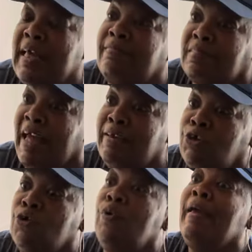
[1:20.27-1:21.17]
and
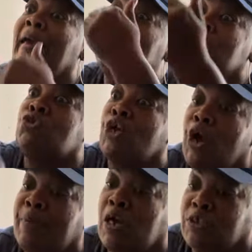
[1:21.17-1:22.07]
thank you, and it's
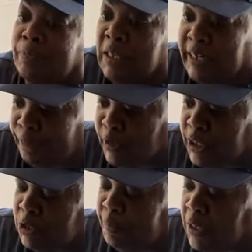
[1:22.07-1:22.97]
sir because I'm delivering
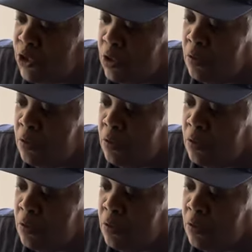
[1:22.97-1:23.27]
this pizza.